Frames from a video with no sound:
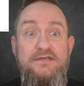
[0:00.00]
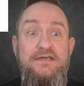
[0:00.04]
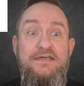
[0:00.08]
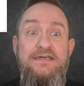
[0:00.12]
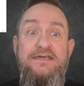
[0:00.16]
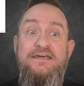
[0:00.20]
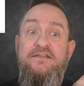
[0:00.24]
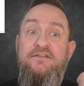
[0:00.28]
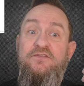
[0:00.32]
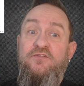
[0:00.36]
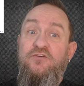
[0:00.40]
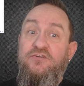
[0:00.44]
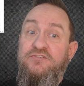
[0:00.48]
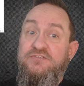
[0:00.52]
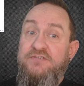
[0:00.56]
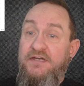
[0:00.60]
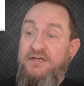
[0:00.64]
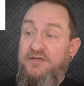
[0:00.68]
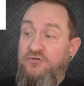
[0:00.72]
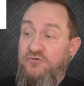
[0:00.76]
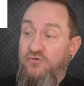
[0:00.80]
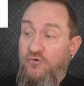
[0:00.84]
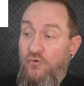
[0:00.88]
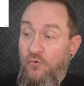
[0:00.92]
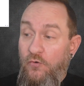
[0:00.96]
It looks like a
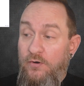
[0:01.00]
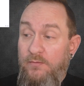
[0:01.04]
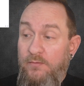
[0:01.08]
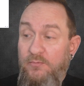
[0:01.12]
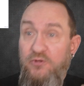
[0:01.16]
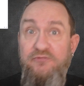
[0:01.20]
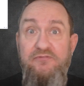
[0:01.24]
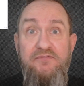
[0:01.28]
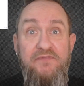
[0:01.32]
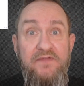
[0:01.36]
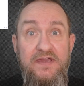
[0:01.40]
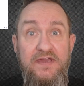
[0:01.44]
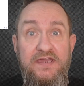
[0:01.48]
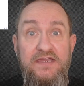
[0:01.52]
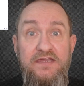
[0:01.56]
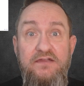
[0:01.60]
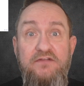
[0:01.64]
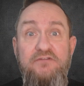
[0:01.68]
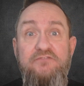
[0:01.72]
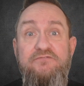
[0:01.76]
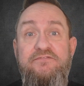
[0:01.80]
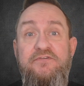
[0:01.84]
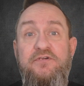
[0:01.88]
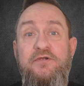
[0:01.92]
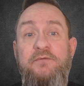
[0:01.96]
normal thing
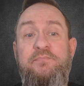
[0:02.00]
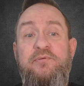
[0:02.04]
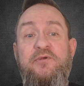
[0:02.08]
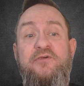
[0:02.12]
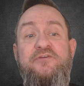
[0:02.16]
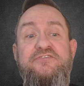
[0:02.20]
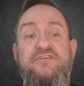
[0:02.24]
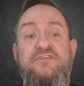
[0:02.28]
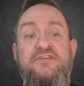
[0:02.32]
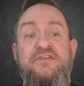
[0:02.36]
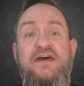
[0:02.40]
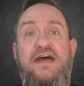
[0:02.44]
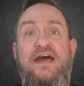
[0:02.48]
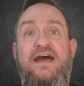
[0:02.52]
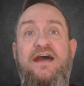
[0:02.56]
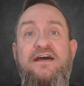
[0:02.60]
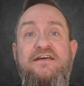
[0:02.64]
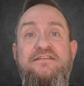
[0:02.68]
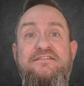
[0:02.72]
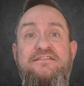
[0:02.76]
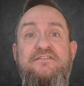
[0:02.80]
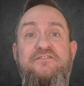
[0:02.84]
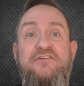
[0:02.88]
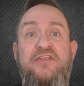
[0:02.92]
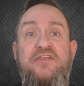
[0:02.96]
for a person to
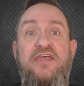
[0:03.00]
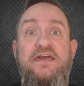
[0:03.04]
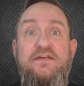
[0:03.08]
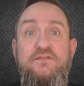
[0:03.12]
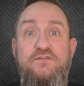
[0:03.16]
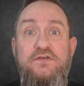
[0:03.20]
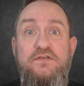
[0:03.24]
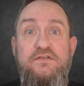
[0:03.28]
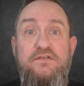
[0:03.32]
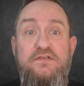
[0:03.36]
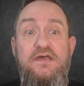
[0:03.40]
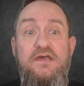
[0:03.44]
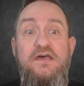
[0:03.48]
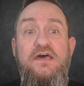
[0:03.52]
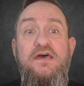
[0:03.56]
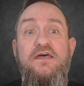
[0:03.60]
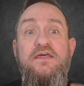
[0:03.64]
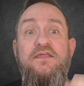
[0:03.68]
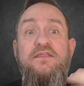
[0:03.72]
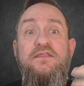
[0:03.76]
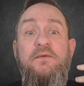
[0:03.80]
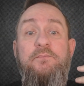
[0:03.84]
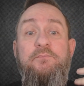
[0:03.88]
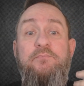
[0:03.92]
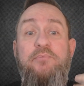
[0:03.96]
ask of an agent.
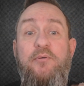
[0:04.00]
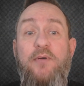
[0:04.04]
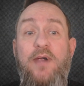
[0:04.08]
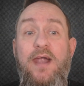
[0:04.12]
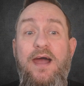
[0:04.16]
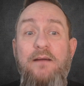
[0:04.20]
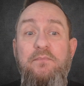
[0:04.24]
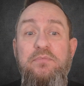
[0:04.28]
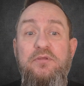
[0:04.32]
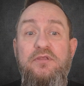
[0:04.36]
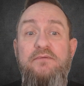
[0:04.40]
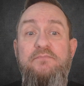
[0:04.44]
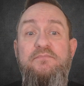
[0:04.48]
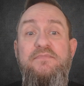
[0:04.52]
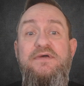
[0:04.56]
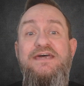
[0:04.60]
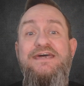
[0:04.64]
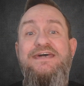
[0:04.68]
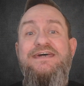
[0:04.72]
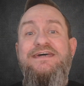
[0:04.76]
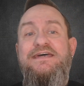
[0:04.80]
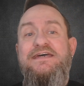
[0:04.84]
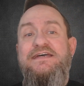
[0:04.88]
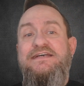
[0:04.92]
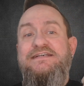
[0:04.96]
The problem
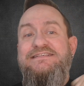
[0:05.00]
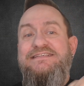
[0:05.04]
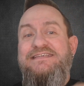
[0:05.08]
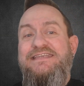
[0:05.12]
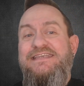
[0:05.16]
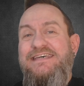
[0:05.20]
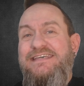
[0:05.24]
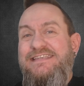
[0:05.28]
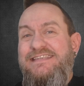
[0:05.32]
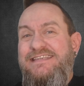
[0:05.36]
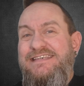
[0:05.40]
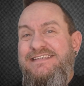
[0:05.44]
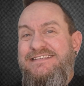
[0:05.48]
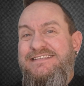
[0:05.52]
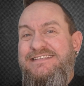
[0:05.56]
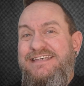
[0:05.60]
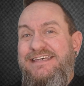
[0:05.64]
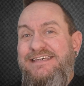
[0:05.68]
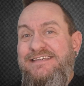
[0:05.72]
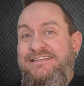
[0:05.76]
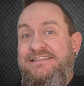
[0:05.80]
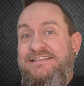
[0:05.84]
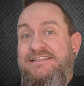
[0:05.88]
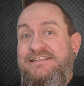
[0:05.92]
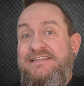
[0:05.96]
is that this
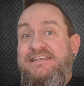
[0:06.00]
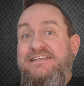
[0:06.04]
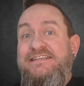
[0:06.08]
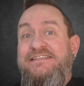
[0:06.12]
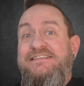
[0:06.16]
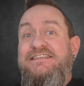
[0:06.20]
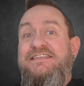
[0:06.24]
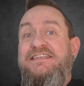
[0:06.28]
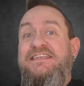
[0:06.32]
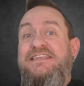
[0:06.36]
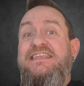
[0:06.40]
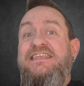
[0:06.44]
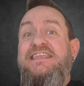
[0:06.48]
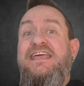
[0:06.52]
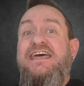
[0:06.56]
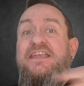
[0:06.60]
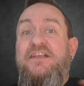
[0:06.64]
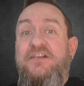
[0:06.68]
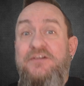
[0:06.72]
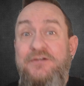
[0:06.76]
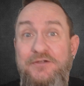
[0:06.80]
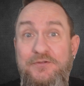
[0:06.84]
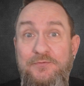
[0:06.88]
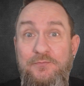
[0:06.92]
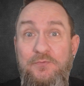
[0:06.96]
sentence is
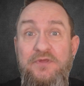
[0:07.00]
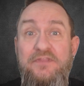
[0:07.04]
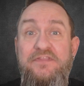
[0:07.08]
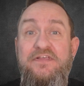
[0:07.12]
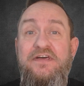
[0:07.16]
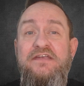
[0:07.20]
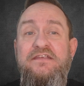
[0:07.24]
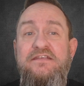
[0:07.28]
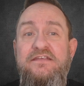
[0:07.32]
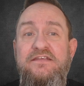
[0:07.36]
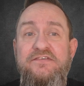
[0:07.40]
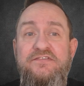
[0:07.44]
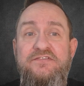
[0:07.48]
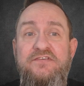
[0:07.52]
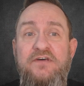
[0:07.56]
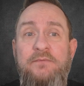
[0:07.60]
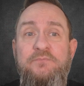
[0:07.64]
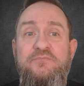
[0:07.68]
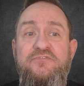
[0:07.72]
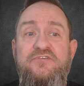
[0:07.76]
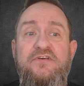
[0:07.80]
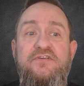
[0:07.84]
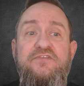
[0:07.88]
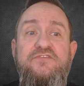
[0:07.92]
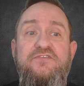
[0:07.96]
littered with hidden
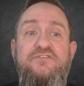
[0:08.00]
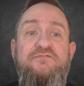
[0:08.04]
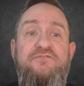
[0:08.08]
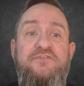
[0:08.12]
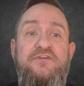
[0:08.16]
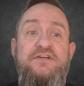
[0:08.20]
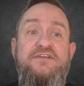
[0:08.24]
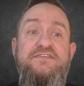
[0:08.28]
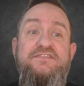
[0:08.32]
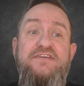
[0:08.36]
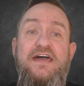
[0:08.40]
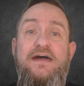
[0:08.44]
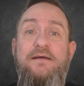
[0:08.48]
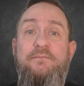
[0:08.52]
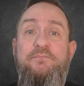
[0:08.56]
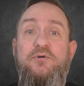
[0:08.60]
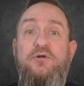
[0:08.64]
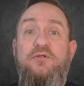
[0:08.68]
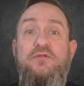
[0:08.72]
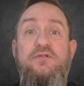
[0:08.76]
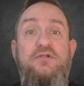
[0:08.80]
assumptions. For example,